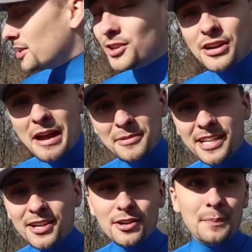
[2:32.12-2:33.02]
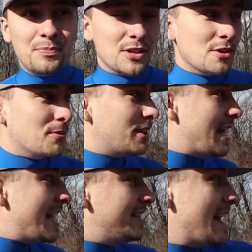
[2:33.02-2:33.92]
gonna grab the gear. We're gonna
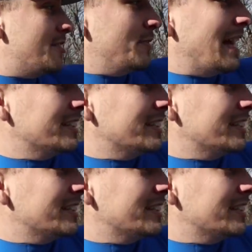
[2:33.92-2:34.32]
head down. We